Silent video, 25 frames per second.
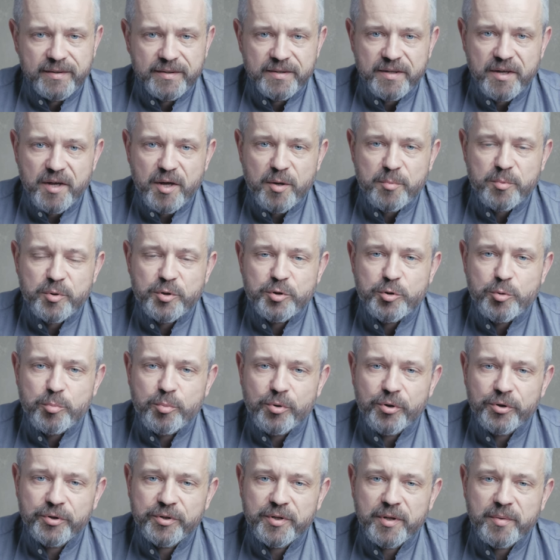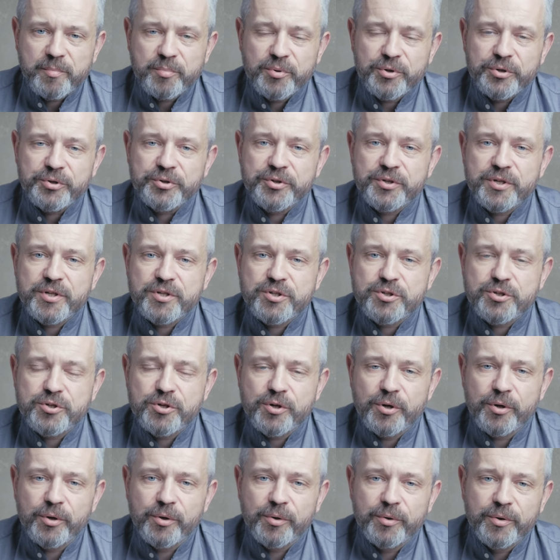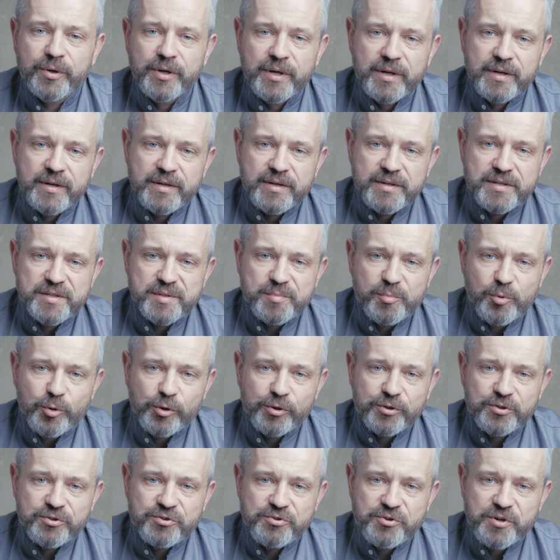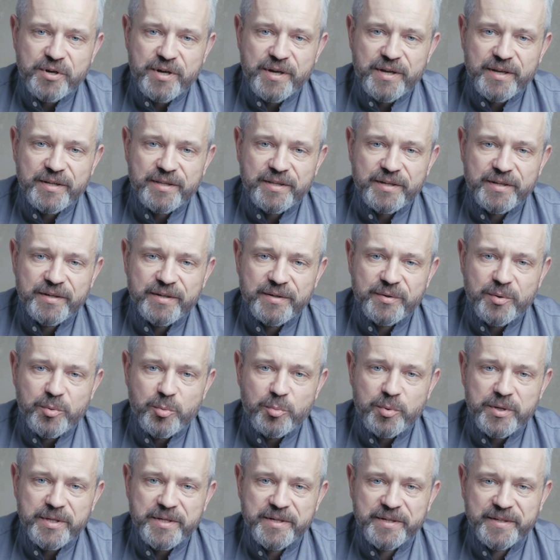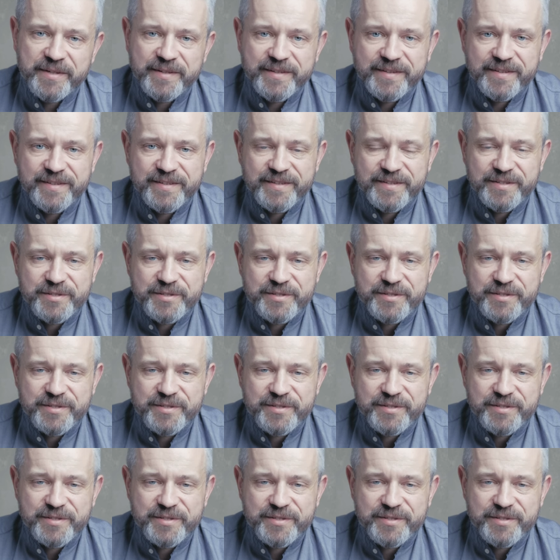and I'm a newborn and portrait show small trade winner.